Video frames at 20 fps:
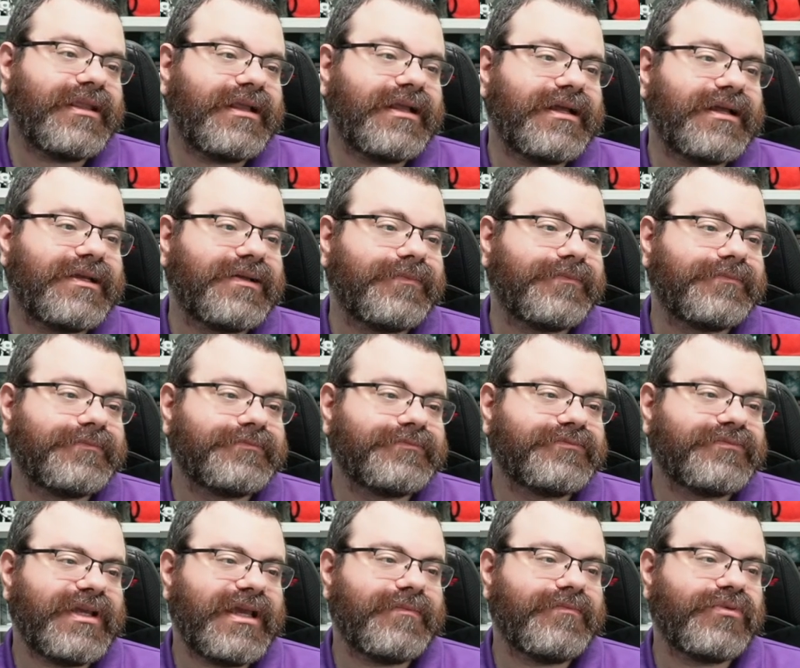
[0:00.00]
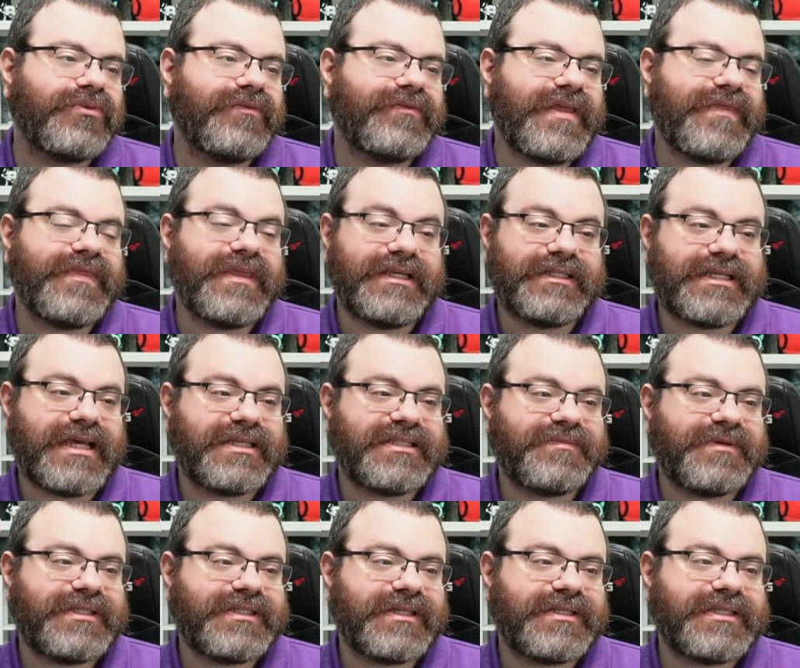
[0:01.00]
um, and prove that this has
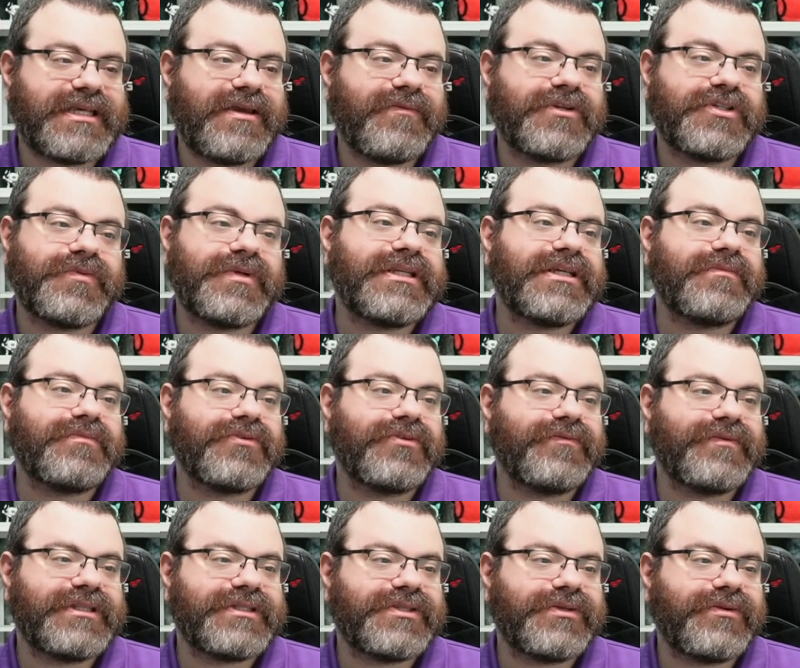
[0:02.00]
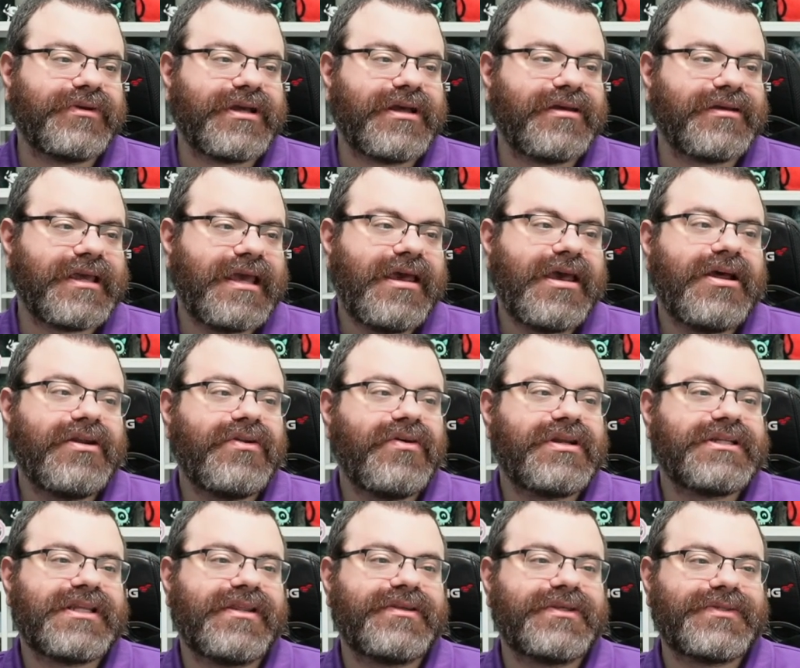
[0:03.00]
to be six, eight, which we did prove with the Sue de Coq.
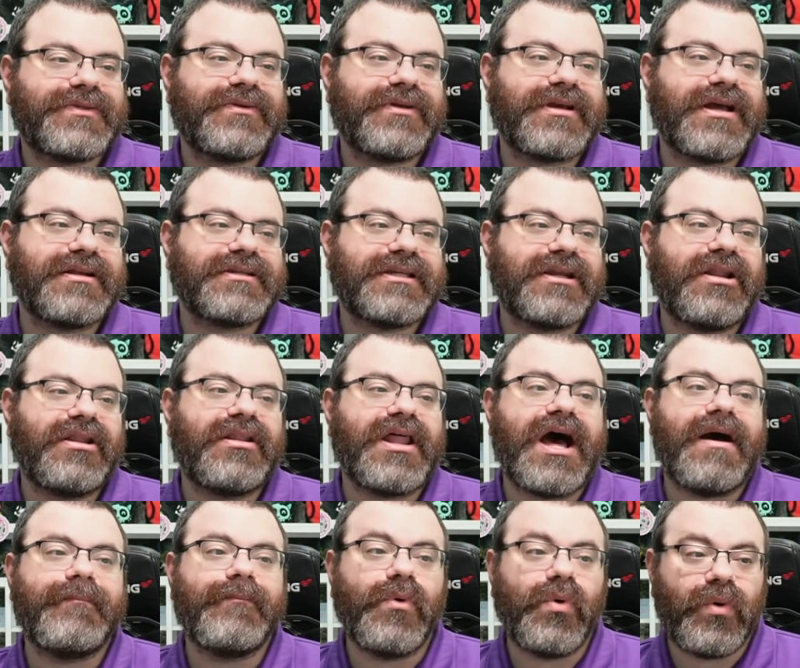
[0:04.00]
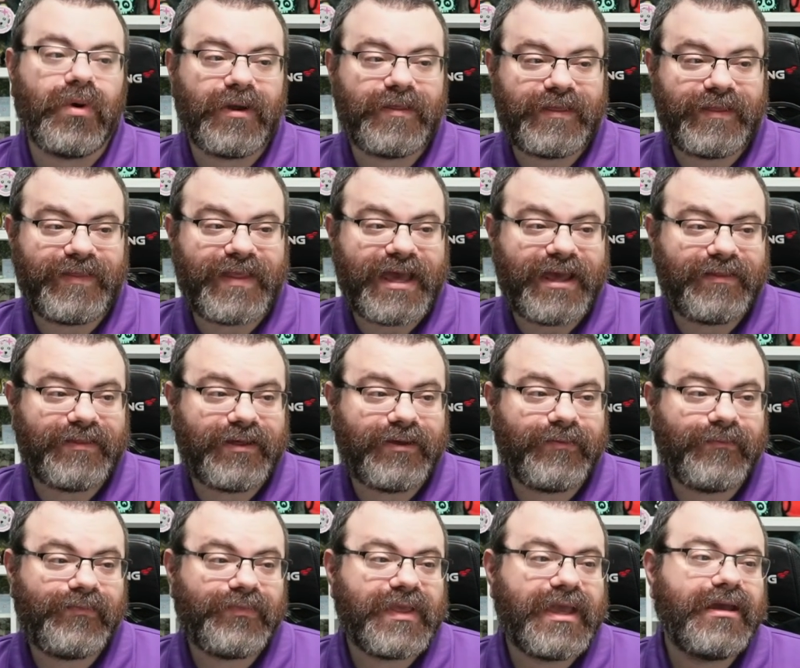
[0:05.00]
Notice how the Sue de Coq did a lot more than that,
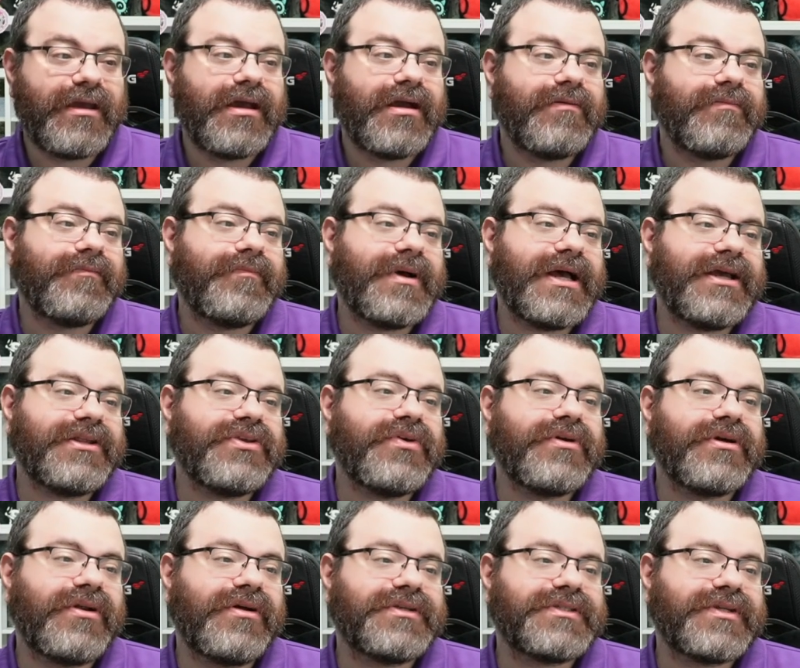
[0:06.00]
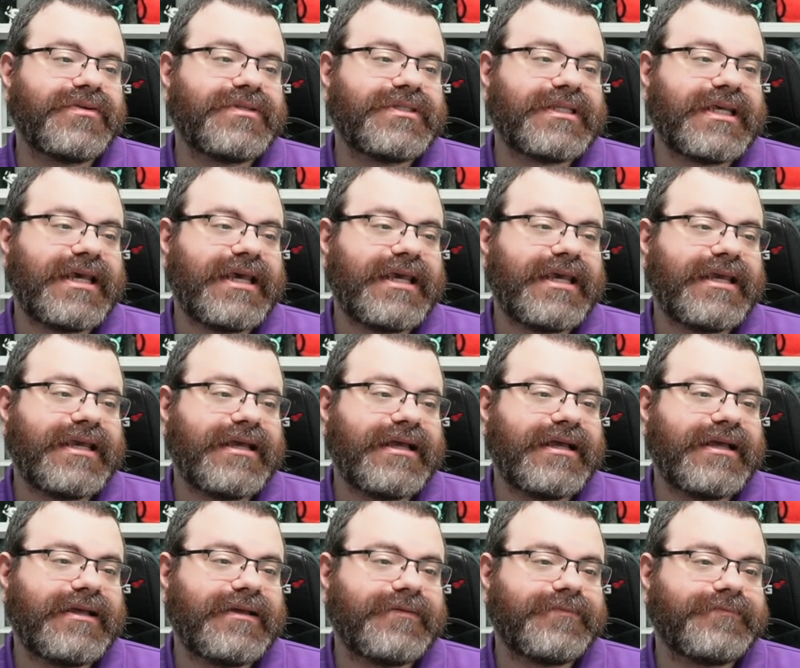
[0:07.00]
though. But you can also say,
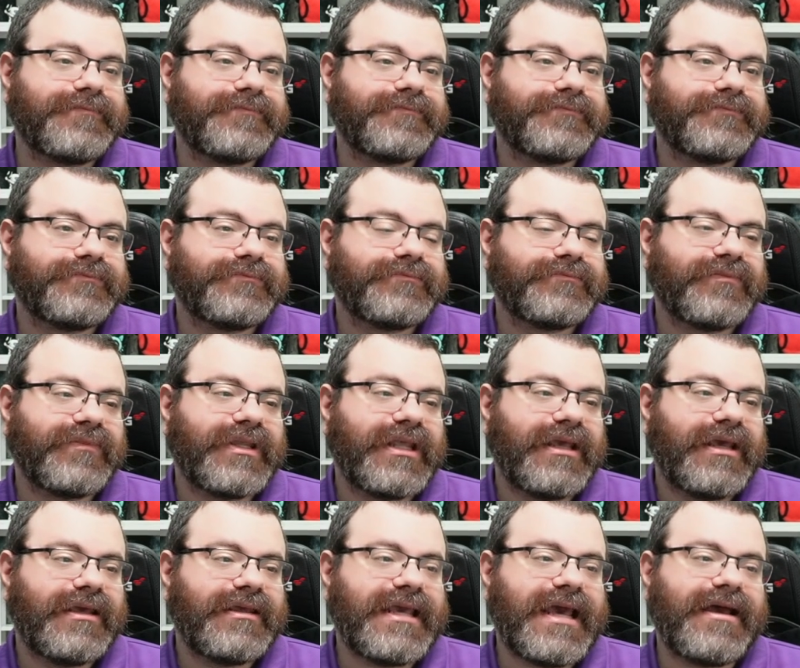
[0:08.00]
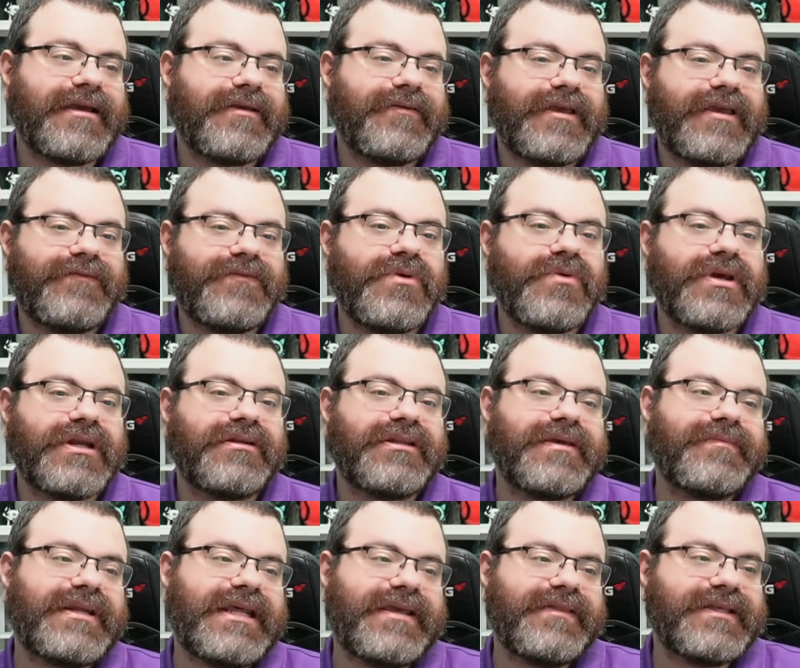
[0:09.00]
um, yeah, if you can
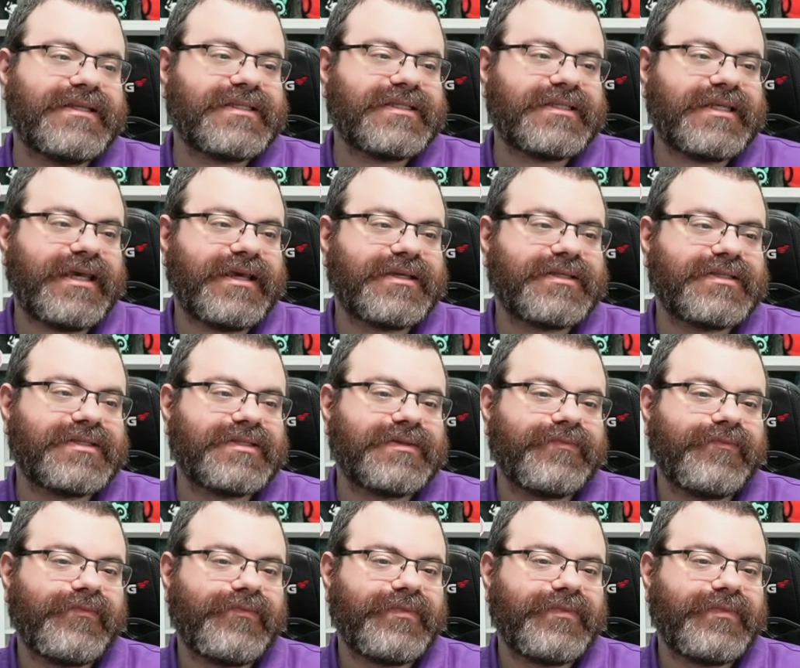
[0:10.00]
eliminate this six,